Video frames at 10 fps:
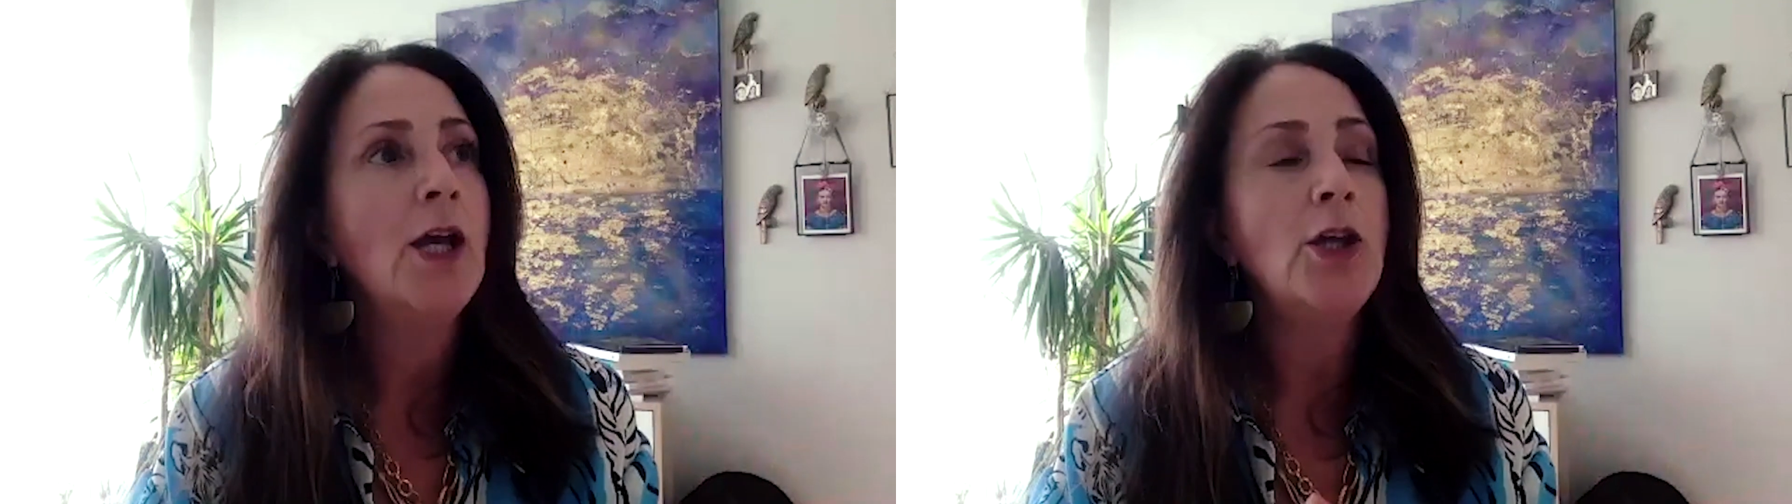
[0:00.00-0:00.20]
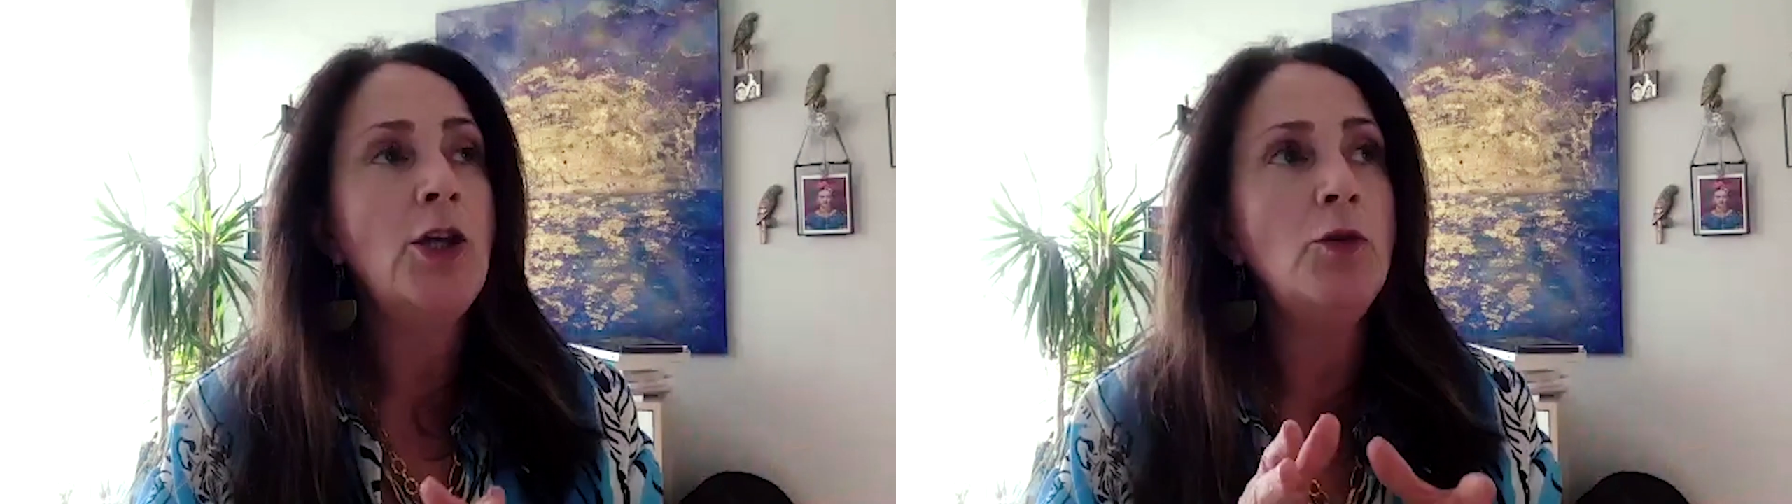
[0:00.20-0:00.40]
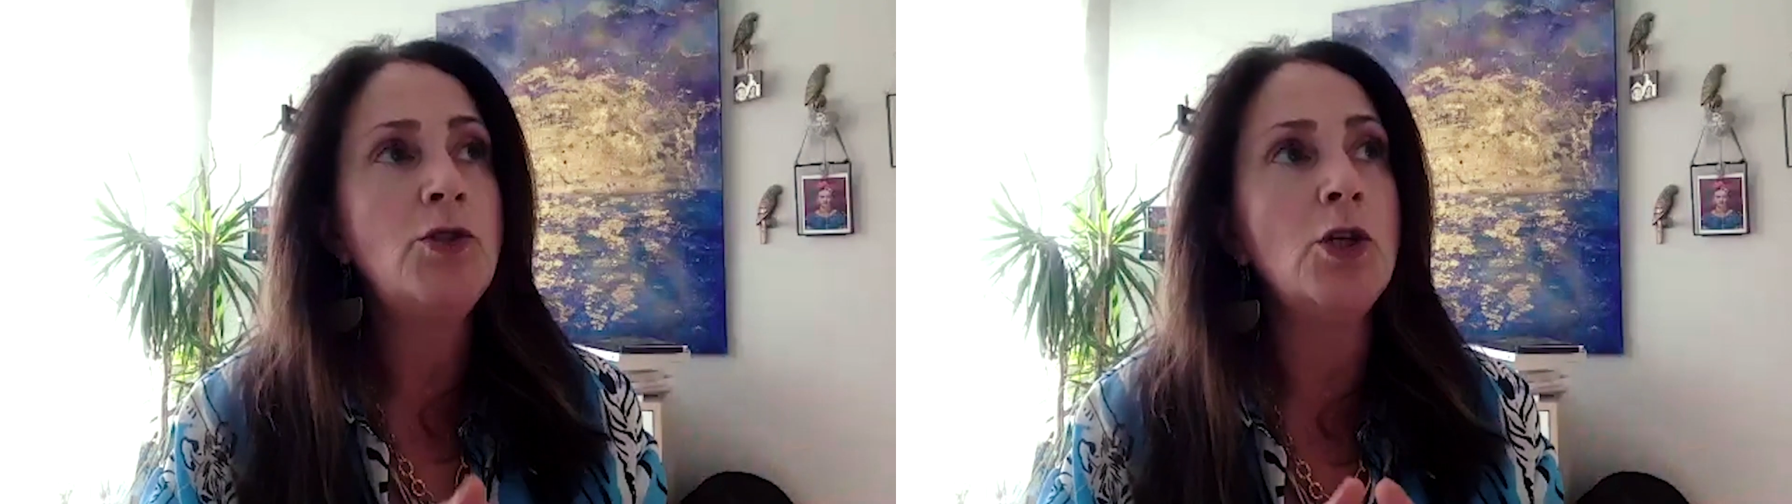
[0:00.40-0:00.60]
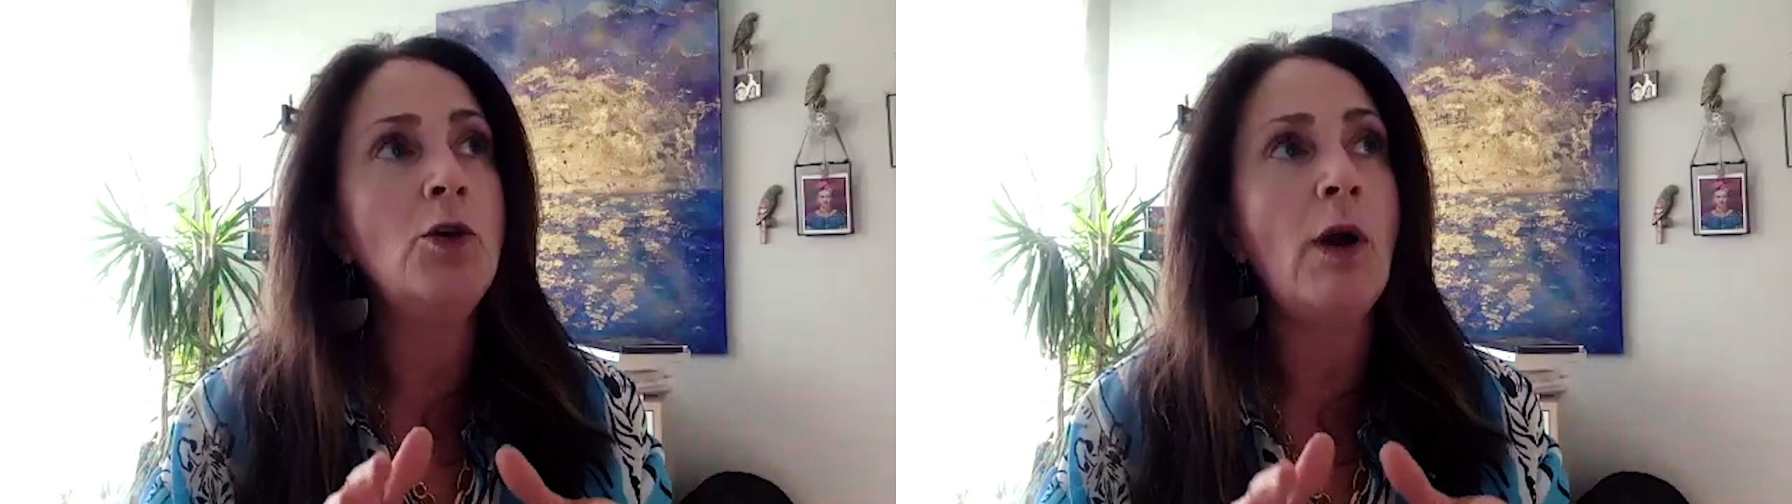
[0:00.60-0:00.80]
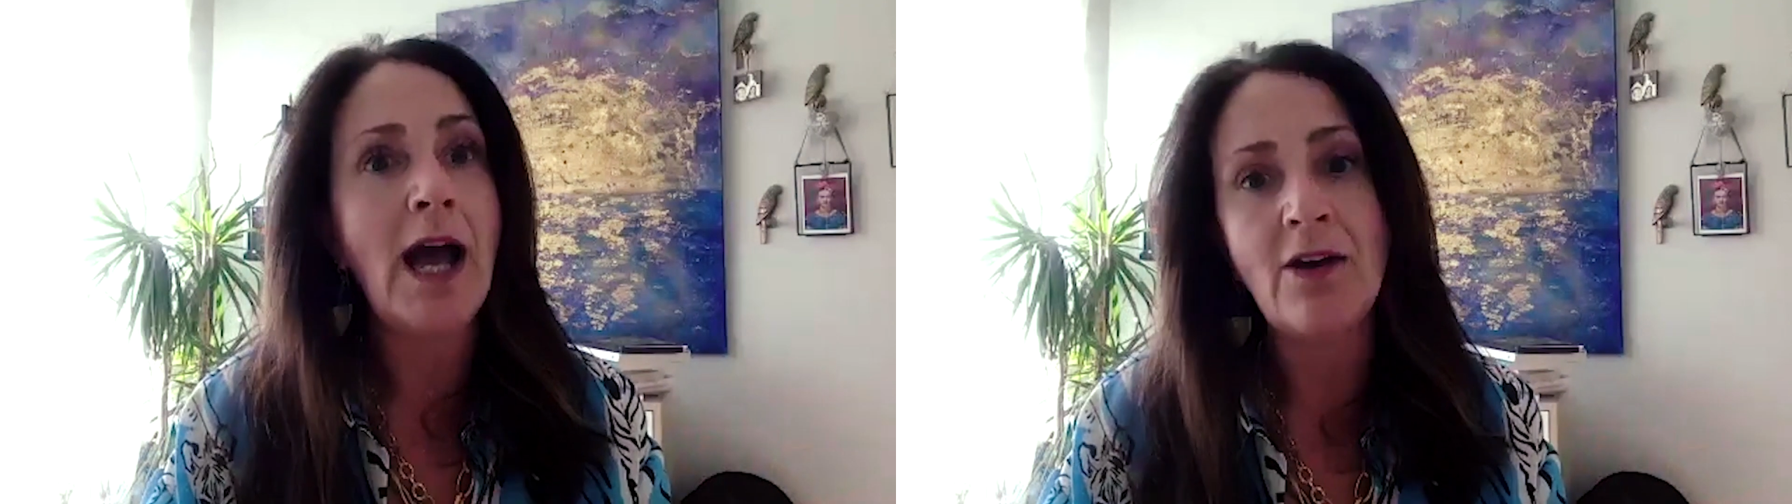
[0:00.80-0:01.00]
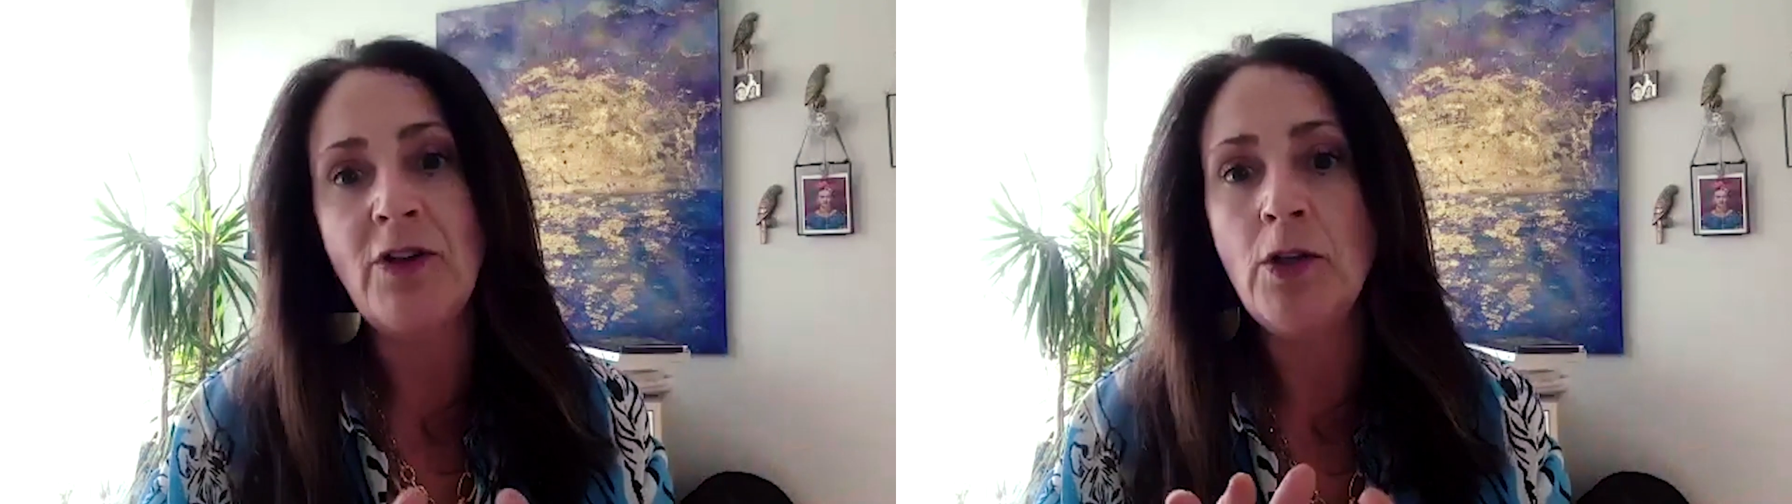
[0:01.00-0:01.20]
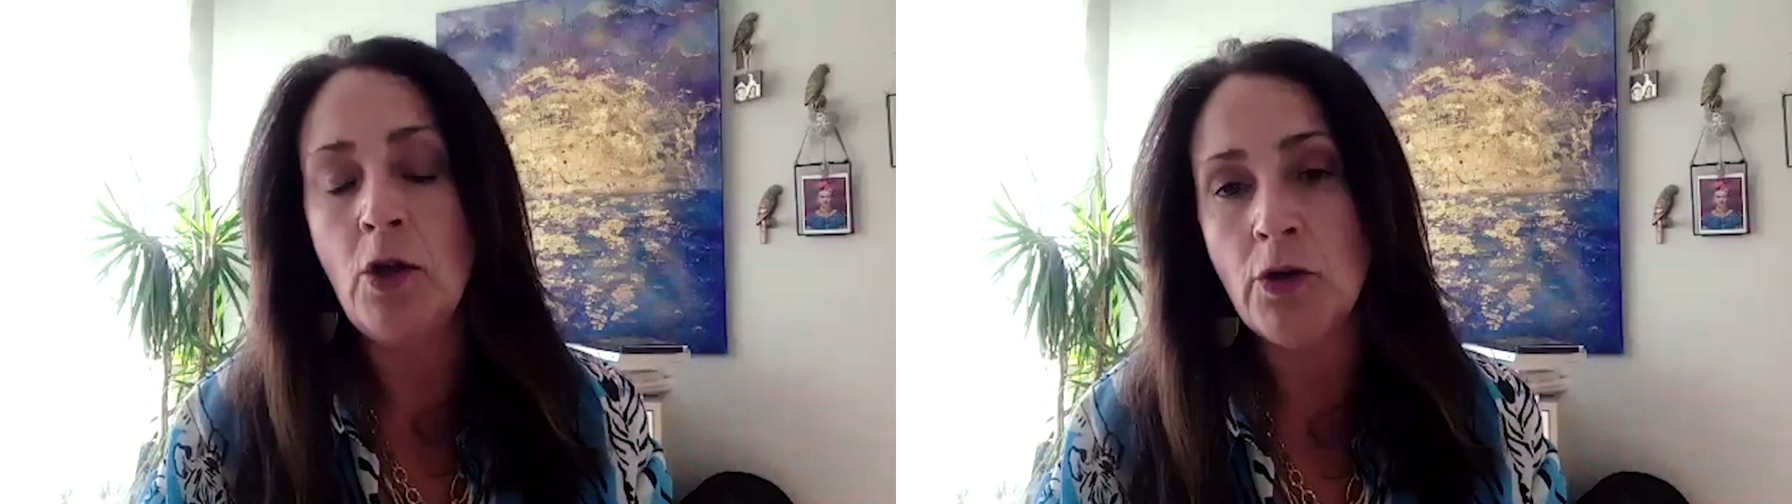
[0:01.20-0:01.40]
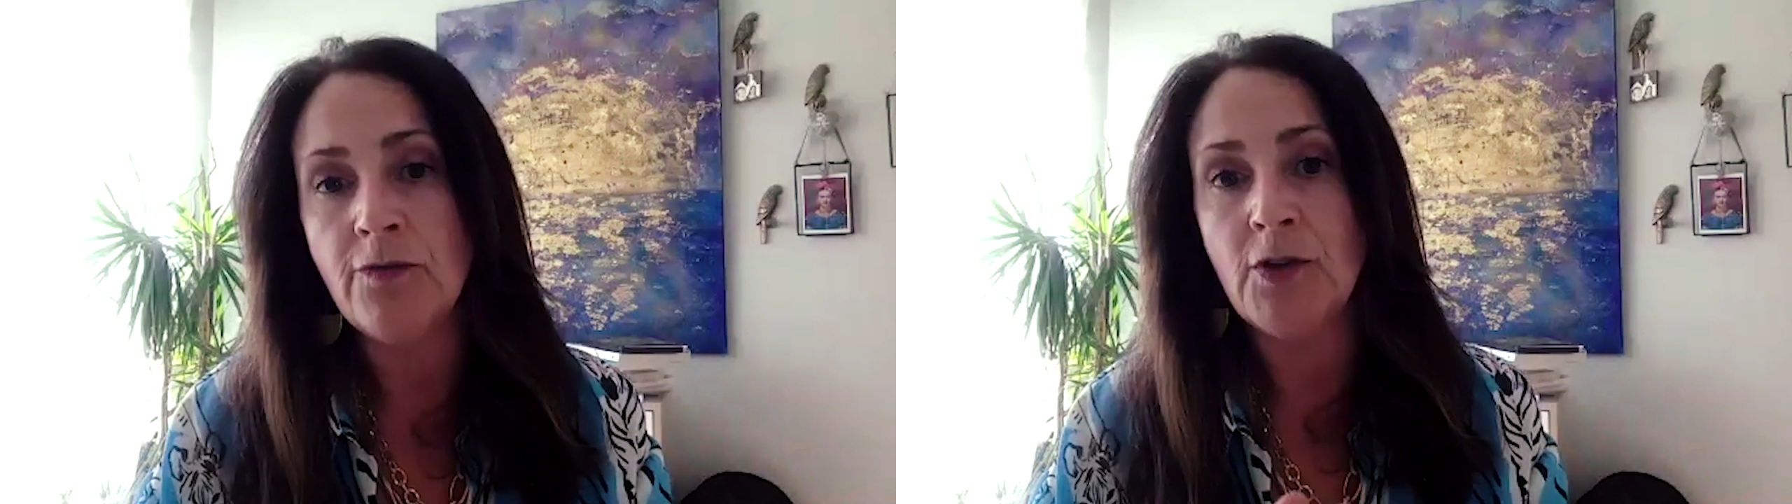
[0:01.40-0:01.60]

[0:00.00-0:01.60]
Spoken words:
You do have a lot of